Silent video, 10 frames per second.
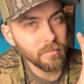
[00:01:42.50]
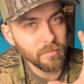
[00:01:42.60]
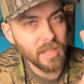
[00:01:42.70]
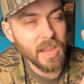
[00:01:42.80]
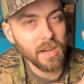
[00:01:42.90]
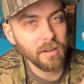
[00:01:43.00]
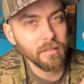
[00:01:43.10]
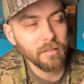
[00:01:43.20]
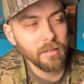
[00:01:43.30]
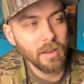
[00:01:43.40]
thing.
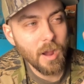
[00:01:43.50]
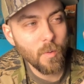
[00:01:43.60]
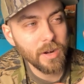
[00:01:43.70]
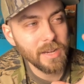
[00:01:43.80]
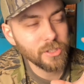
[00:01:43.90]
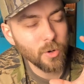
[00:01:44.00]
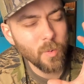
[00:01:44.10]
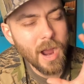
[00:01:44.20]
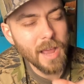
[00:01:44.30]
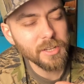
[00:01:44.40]
I wanted as
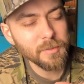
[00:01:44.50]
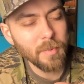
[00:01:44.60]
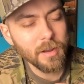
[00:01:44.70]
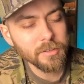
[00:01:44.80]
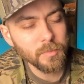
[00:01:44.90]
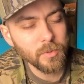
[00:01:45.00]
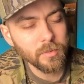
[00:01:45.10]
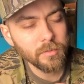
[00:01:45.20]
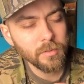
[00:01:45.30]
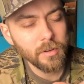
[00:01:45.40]
quiet as
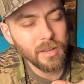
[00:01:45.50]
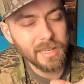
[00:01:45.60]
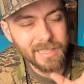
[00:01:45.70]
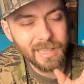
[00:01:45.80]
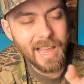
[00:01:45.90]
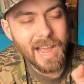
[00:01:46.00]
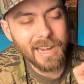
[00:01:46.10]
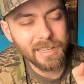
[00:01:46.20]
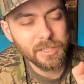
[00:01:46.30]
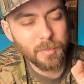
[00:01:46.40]
possible, as
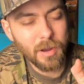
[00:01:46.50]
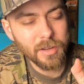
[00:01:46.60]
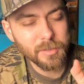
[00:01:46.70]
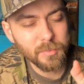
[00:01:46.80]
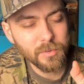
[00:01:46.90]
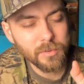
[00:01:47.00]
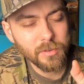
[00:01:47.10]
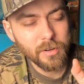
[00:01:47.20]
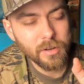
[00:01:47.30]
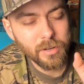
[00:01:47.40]
light as possible,
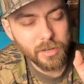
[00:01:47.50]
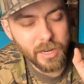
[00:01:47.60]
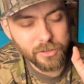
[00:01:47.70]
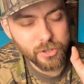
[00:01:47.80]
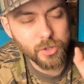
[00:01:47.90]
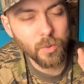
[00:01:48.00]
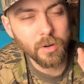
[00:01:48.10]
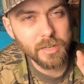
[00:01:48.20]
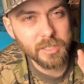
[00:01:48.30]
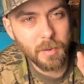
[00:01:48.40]
and
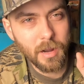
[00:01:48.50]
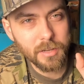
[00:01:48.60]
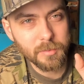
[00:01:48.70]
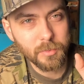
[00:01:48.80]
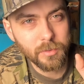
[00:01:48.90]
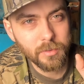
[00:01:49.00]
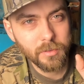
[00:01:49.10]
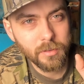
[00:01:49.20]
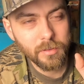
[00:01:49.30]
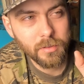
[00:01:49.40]
short as possible.
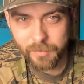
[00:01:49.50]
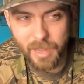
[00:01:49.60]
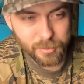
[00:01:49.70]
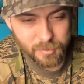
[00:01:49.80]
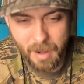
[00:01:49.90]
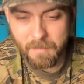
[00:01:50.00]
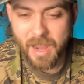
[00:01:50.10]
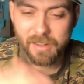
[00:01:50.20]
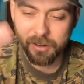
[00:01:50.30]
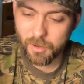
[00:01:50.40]
That was my
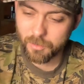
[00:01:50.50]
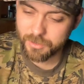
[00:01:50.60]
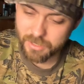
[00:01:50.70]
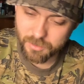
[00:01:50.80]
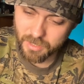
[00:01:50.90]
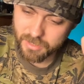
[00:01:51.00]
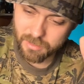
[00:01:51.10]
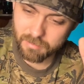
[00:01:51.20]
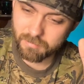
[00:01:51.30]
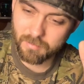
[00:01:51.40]
main goals. That's
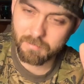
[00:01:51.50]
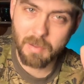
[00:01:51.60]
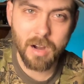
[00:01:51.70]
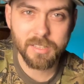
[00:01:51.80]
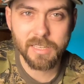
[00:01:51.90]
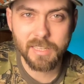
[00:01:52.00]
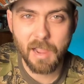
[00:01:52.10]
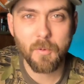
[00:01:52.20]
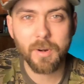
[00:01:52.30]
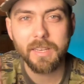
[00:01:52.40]
the boxes I
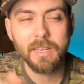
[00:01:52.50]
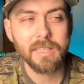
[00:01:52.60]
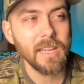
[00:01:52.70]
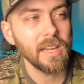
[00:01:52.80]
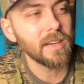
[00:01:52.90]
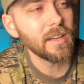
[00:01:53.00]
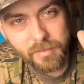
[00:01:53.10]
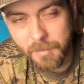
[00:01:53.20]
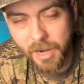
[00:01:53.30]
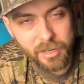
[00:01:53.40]
wanted to tick.
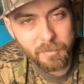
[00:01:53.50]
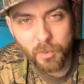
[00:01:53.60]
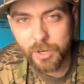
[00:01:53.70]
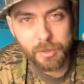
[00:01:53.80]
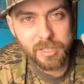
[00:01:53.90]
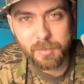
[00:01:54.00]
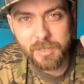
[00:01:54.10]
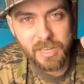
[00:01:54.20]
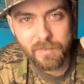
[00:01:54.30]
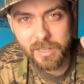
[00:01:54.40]
I'm not going to bore you with
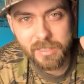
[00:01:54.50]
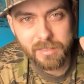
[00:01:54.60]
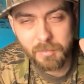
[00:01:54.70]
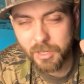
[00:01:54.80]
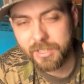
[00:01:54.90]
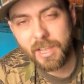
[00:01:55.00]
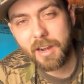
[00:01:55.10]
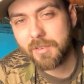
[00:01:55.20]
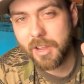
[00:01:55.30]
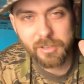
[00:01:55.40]
specifics because I
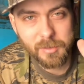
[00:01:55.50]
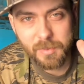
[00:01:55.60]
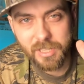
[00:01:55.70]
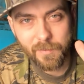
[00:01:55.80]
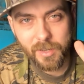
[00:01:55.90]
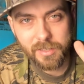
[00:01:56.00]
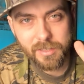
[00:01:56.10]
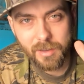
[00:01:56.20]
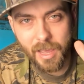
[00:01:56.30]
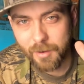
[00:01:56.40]
don't know the
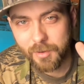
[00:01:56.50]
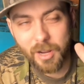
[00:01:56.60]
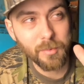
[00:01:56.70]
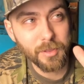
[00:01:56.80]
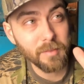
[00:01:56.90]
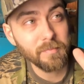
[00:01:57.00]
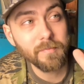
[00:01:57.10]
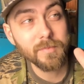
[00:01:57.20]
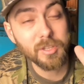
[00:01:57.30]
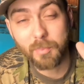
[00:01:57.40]
specifics. I don't know the
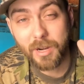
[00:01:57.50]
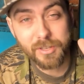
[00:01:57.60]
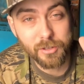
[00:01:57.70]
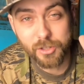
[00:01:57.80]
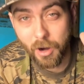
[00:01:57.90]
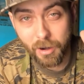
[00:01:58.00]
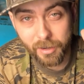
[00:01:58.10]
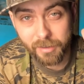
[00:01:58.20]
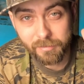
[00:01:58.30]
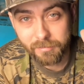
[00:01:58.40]
suppressor
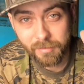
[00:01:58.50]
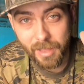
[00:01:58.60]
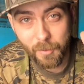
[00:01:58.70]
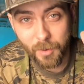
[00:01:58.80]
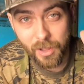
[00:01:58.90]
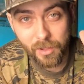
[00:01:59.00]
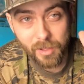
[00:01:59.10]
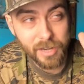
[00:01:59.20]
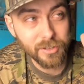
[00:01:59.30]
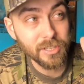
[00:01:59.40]
jargon that well.
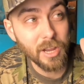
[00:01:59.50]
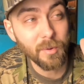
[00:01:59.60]
I just know